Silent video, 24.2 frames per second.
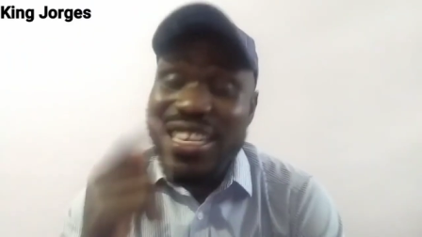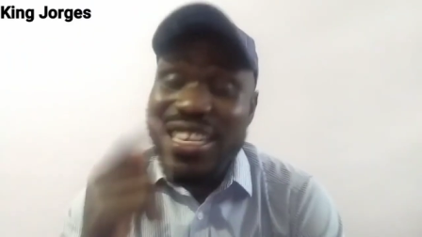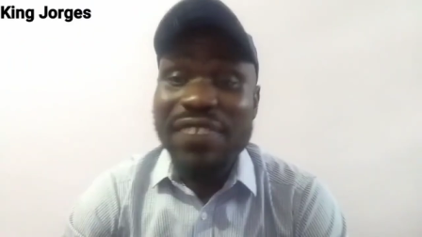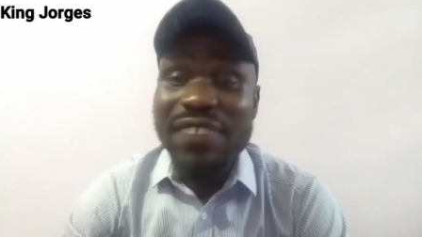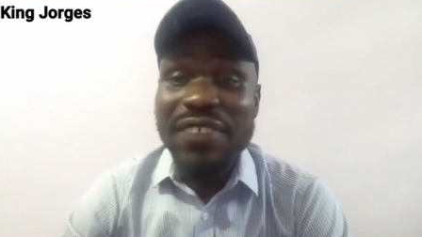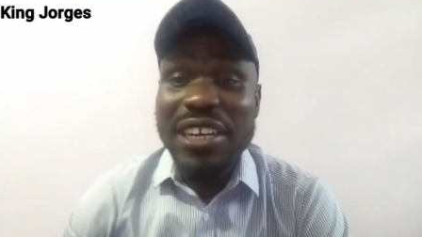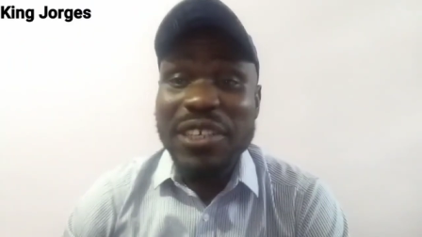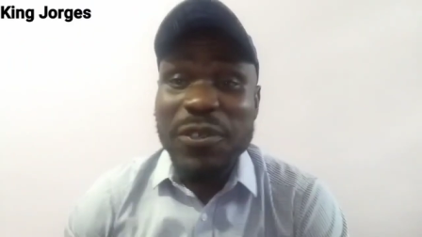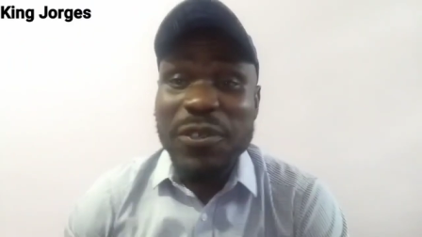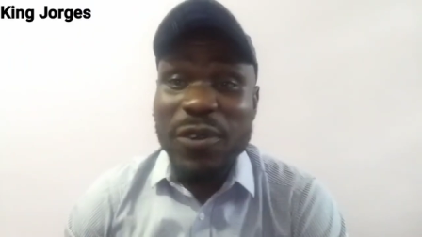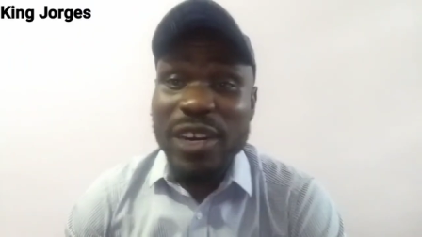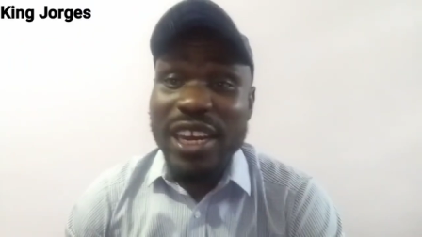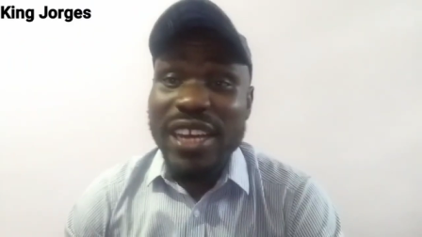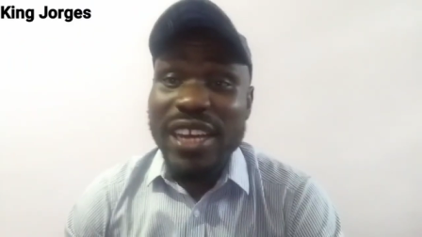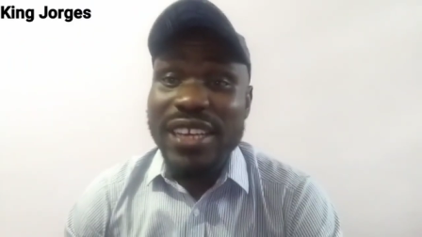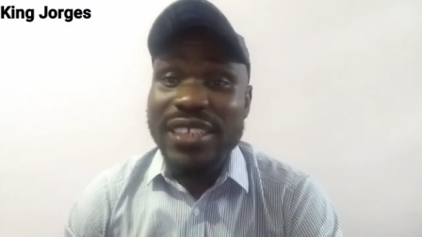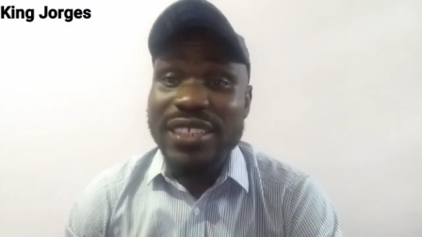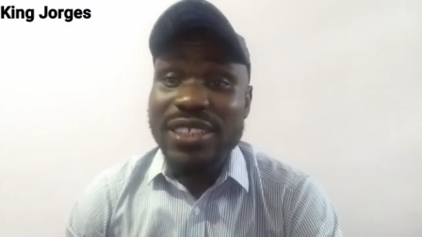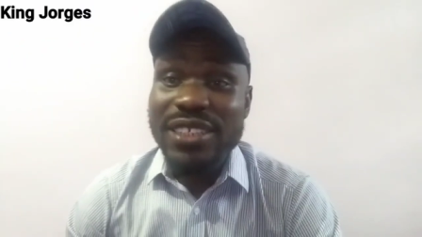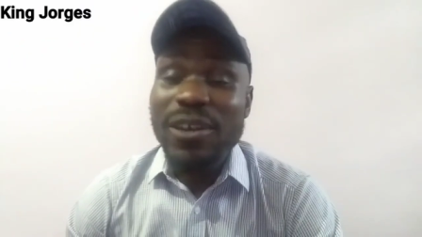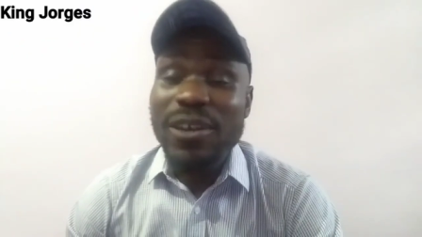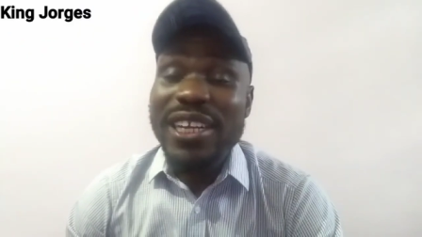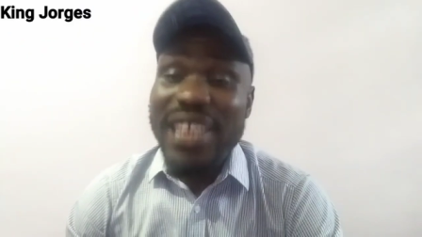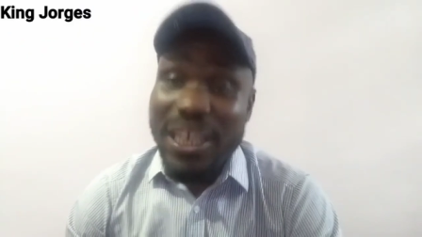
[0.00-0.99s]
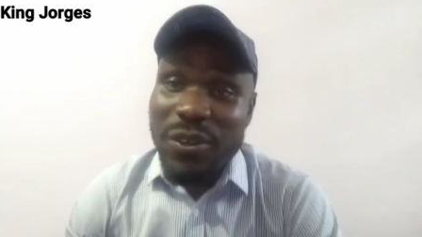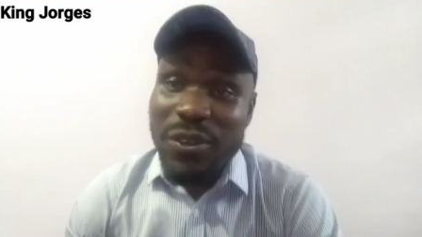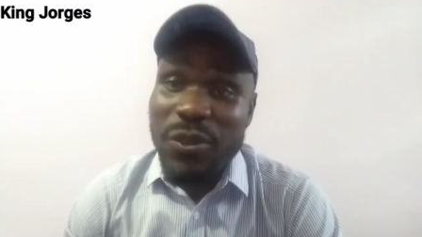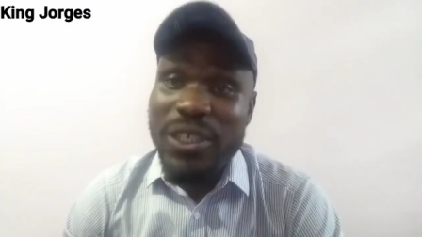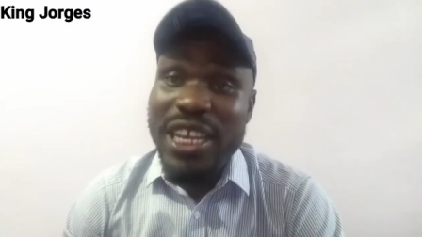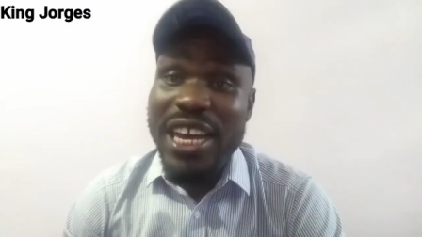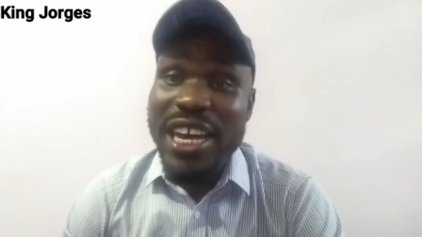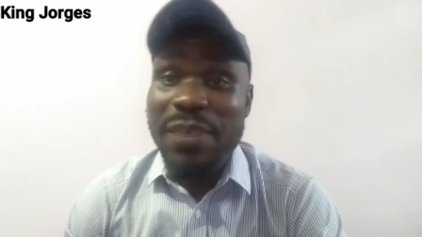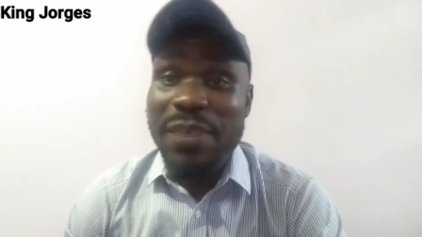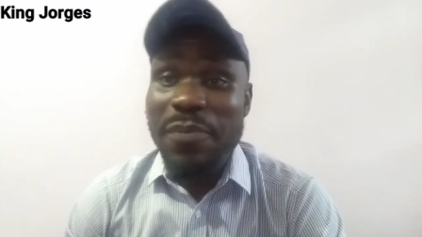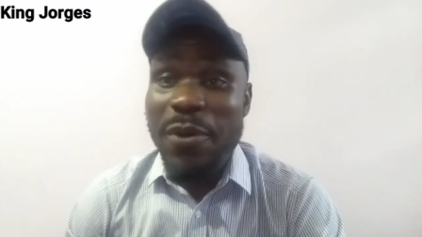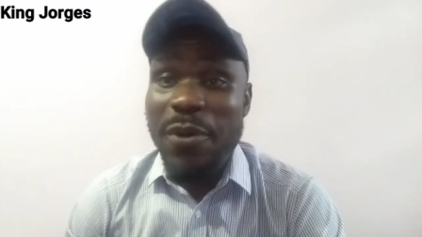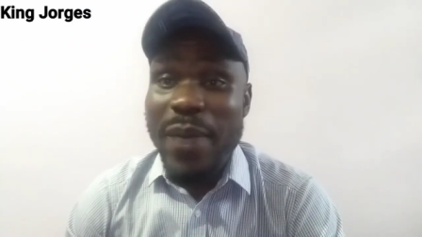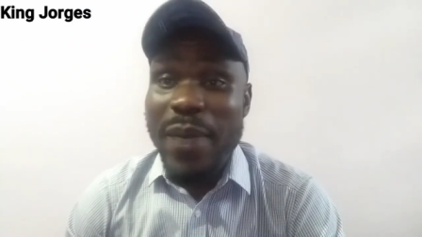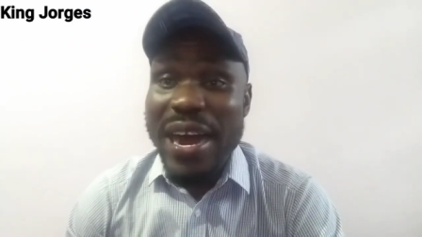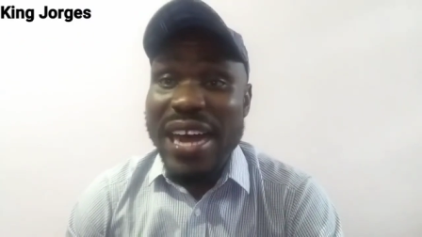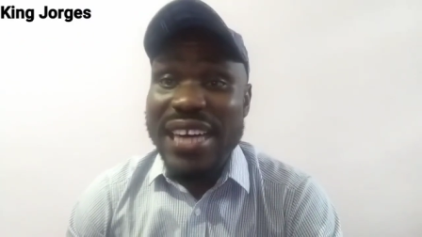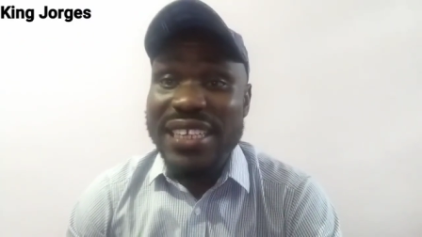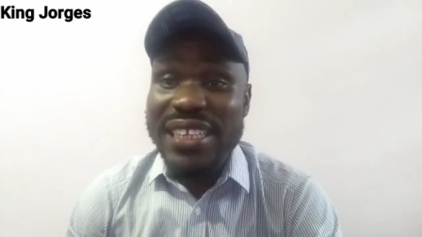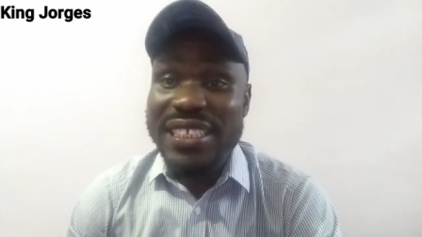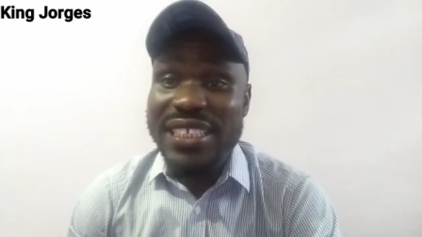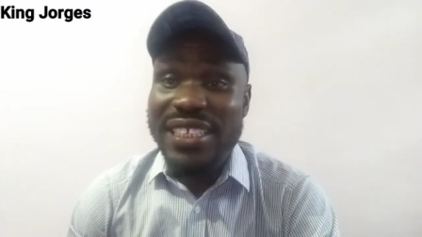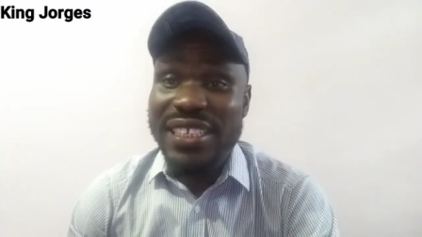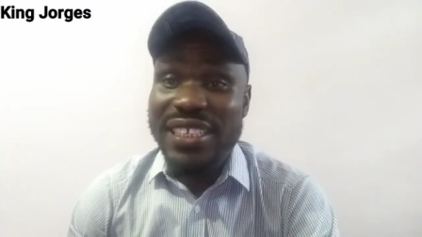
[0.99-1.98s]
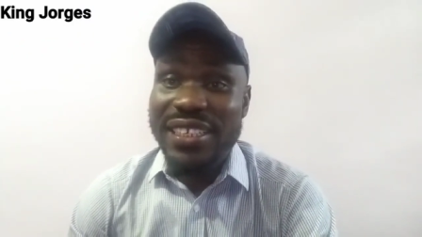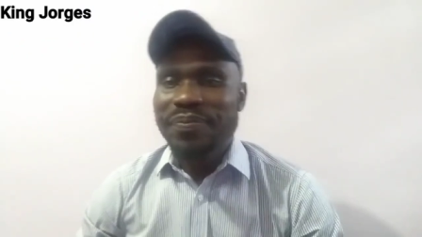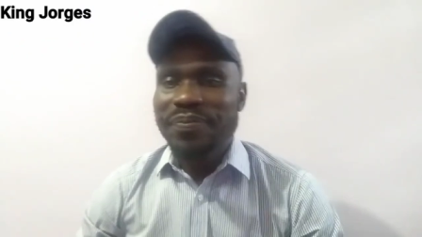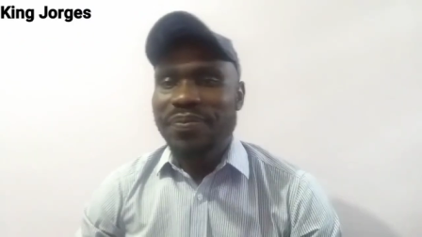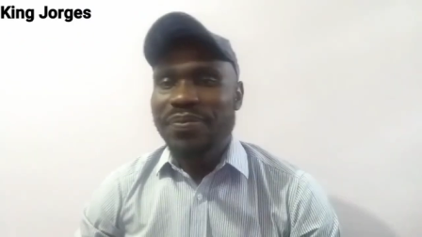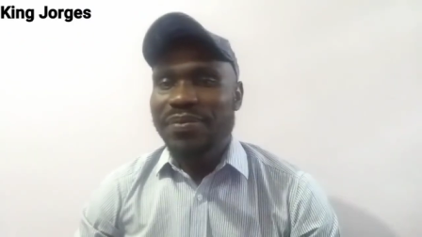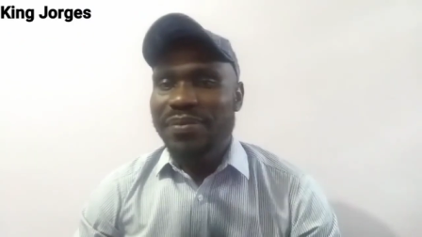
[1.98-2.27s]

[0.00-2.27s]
It's never too late. Wacha tujaribu bahati.